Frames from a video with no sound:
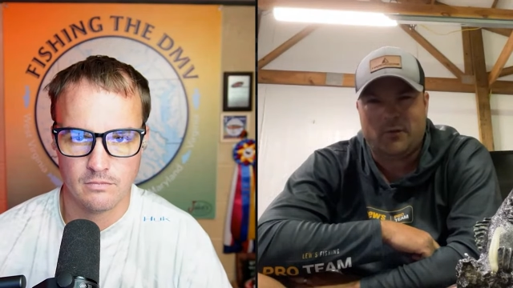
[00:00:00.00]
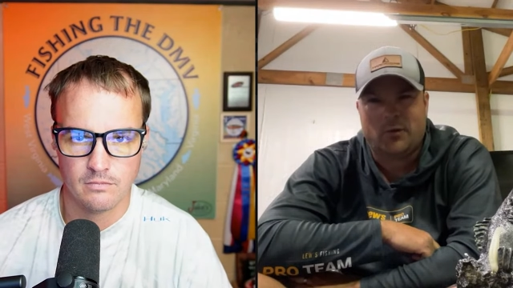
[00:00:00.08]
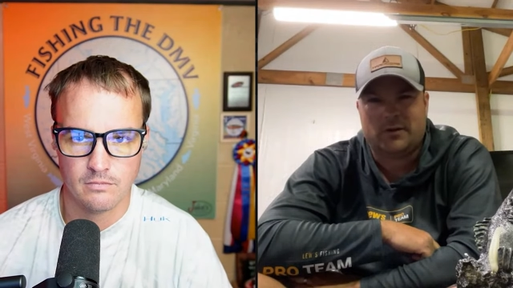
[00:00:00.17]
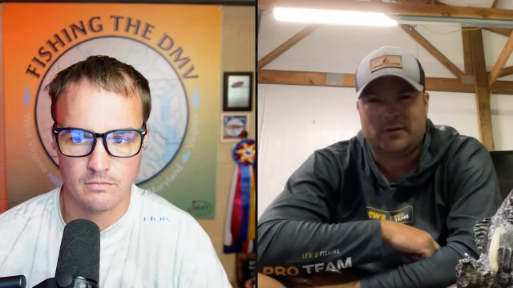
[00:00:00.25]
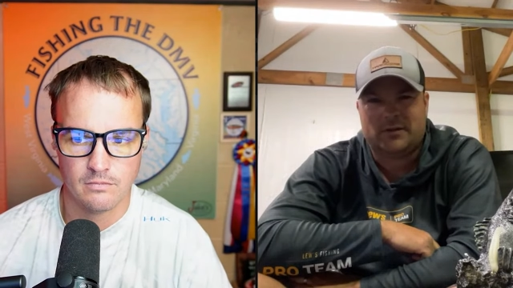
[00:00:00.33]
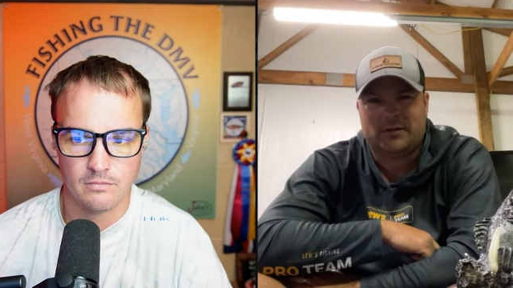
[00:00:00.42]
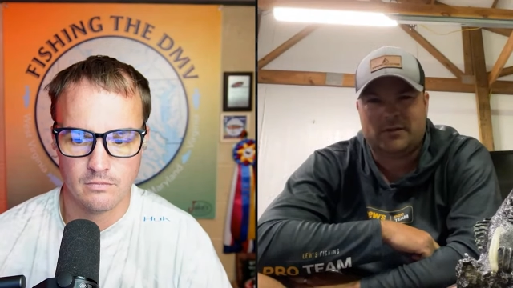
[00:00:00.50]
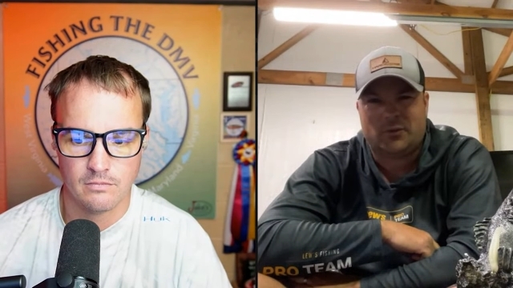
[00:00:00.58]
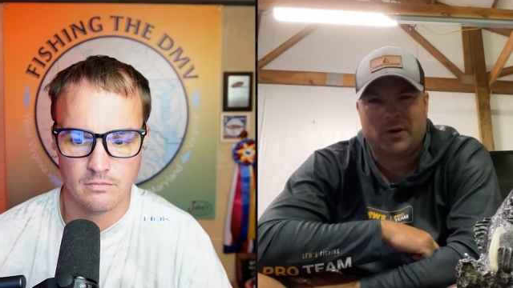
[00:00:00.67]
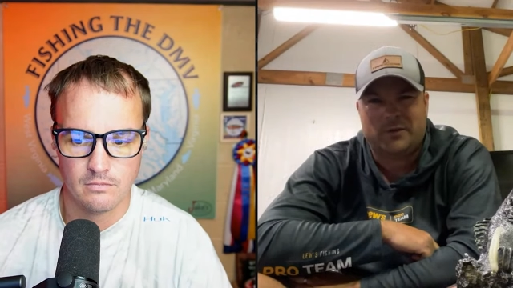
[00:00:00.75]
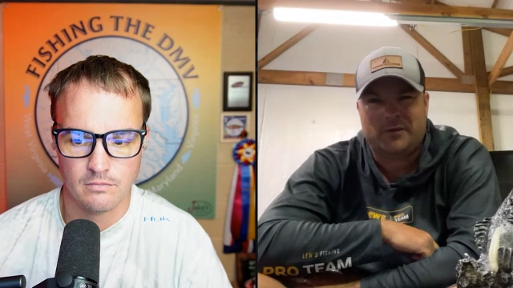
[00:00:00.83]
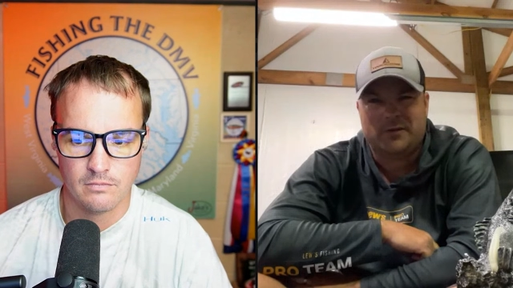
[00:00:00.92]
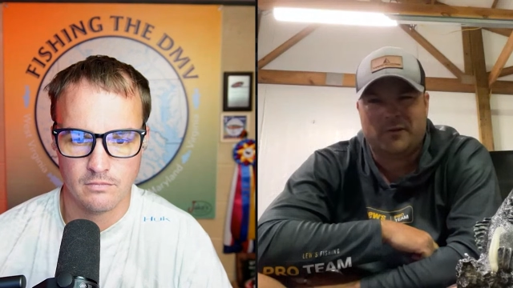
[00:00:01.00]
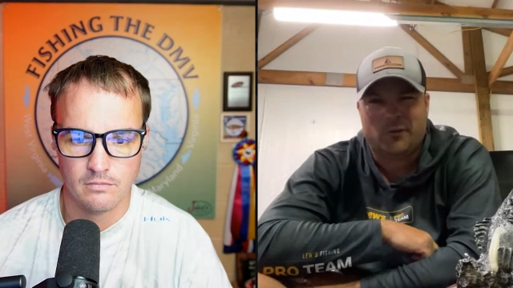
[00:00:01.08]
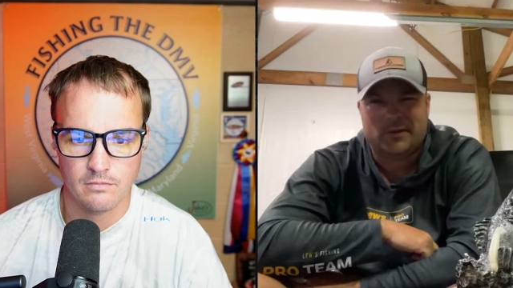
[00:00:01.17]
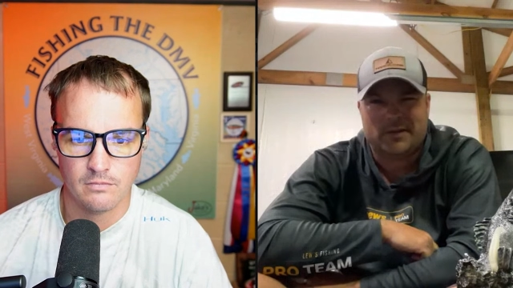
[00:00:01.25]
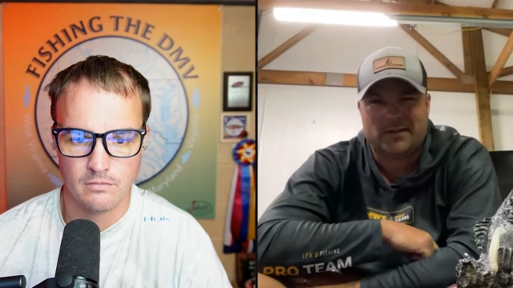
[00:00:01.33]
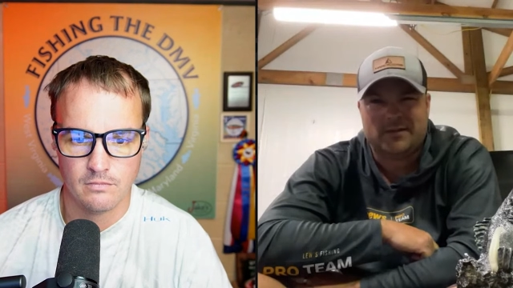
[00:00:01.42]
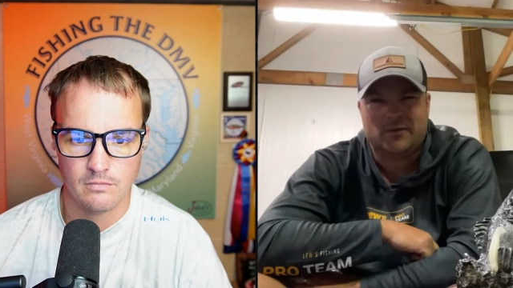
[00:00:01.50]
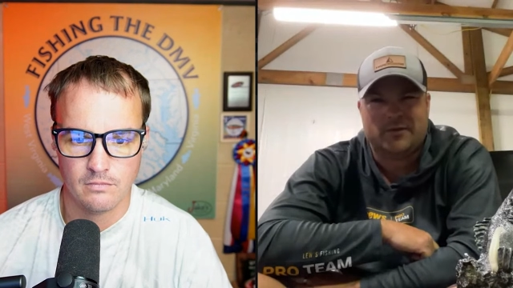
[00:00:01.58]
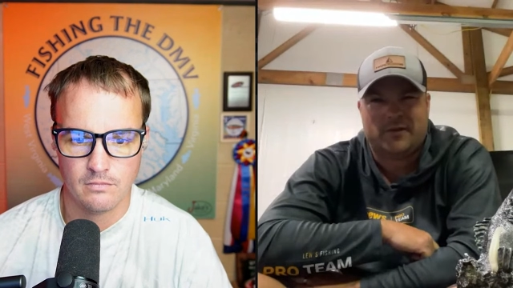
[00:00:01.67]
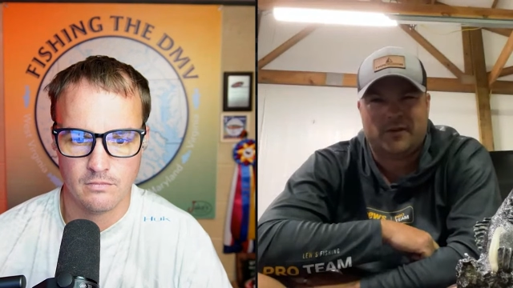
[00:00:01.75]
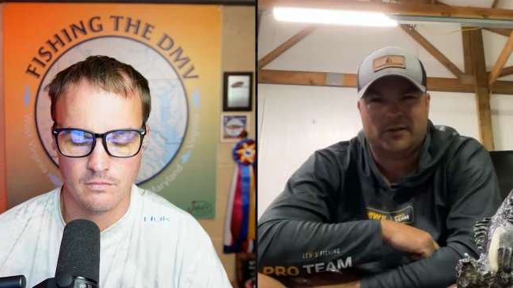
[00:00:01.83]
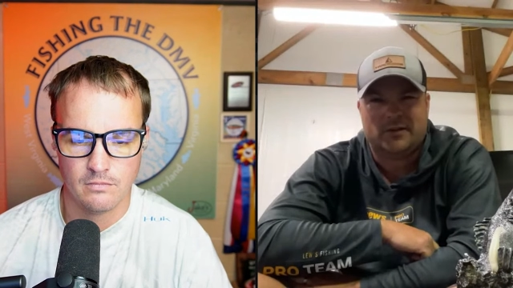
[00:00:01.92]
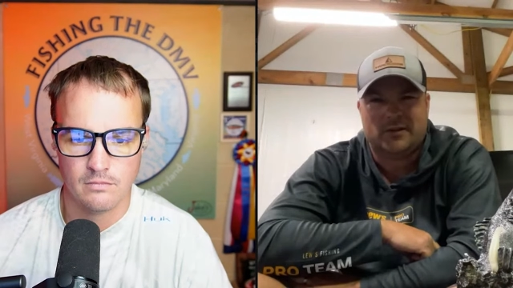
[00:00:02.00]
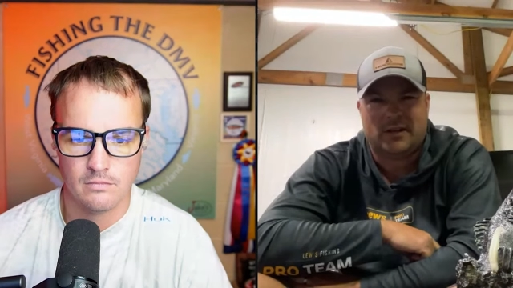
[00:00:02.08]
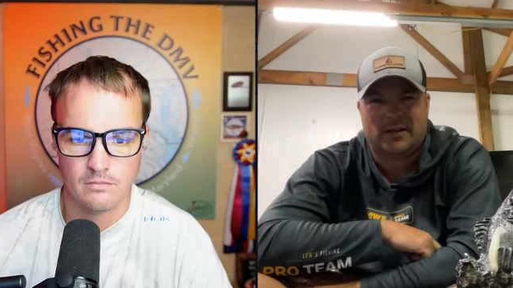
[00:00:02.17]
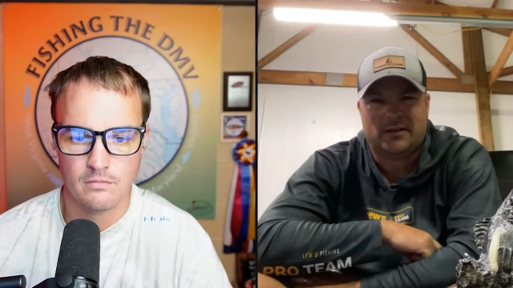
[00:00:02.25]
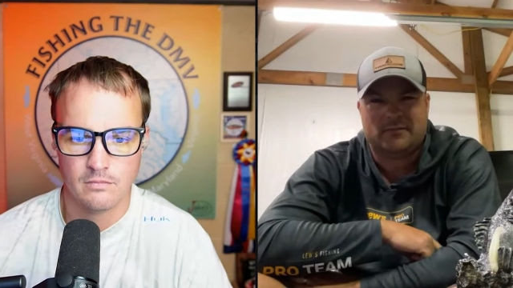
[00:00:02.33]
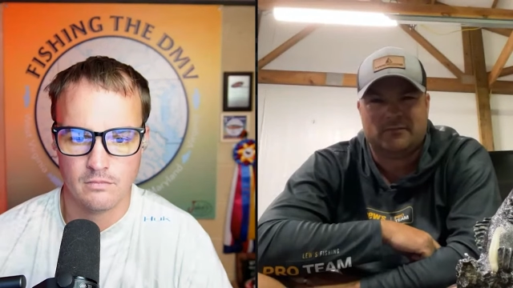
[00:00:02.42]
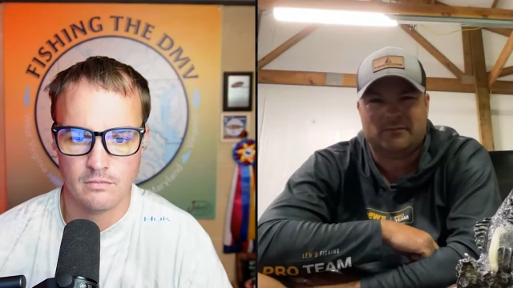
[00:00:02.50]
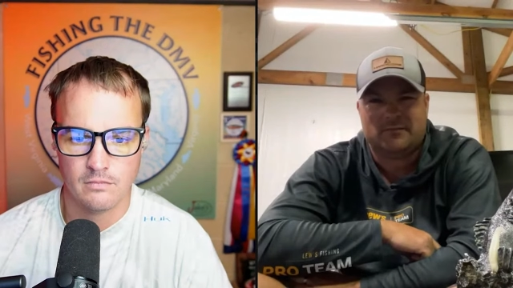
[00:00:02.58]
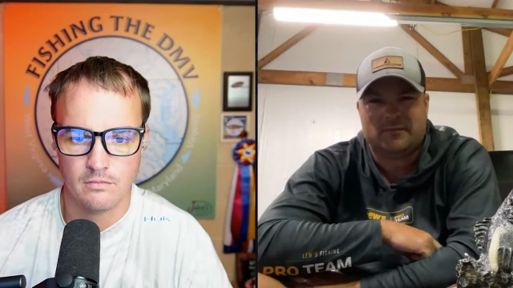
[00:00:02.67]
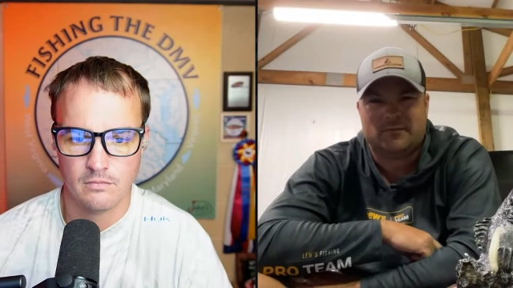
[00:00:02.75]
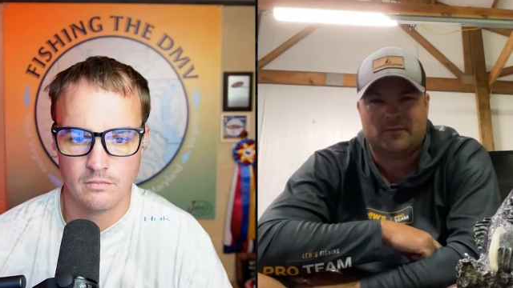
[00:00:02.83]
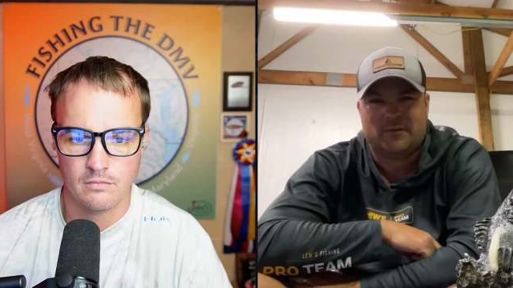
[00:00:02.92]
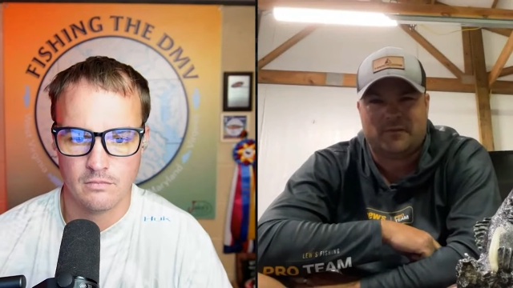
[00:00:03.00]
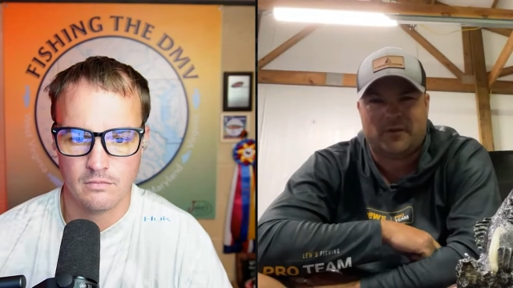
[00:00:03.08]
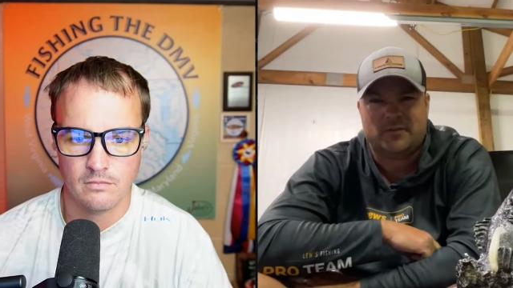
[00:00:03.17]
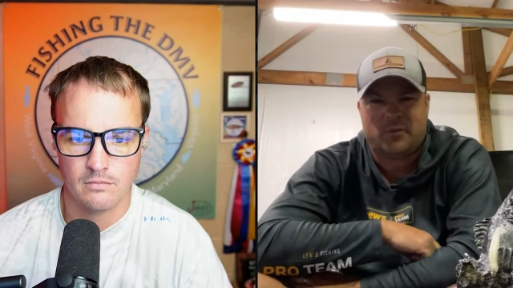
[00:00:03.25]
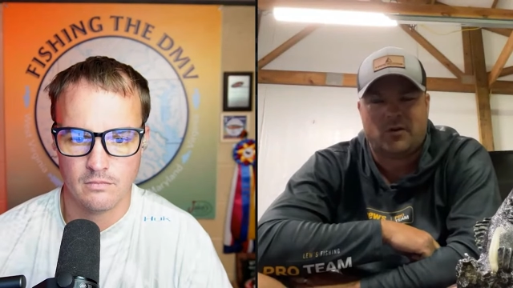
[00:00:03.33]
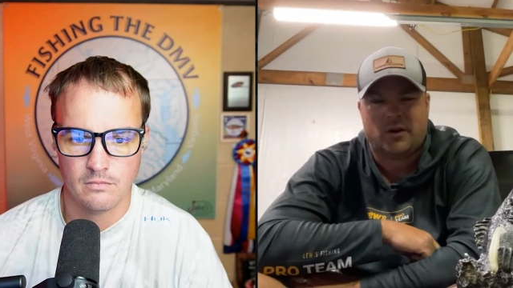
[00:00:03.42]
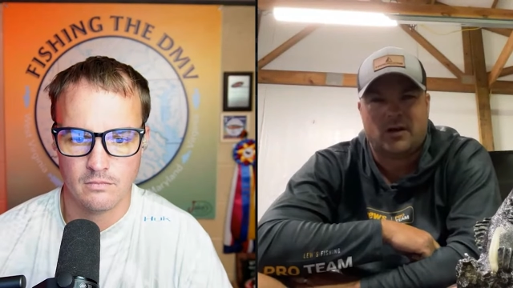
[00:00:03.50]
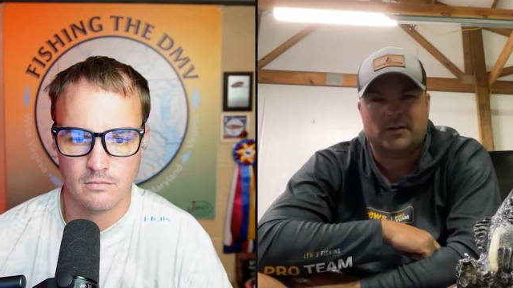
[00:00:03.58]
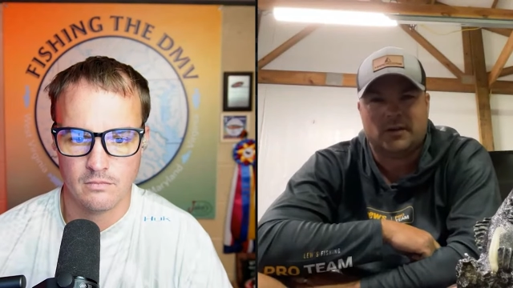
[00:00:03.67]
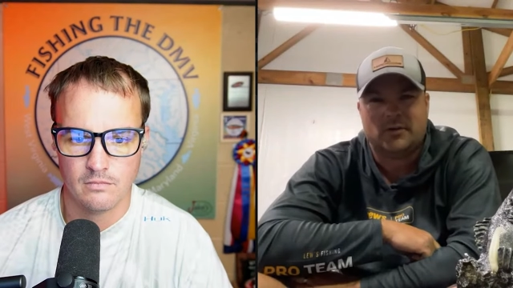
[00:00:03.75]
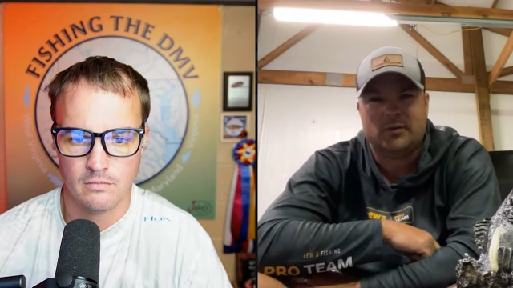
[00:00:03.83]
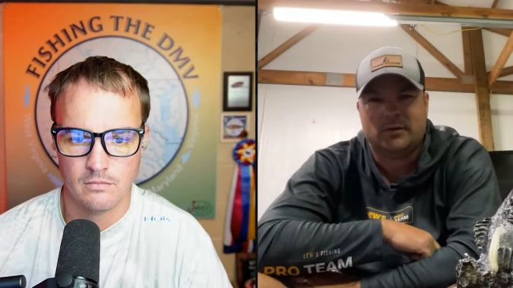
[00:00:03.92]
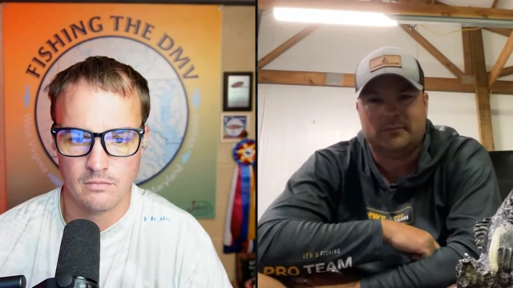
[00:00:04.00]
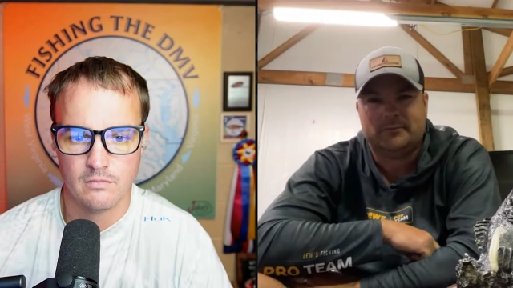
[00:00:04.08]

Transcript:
Speaker 1: 12th through the 14th, somewhere first part of October.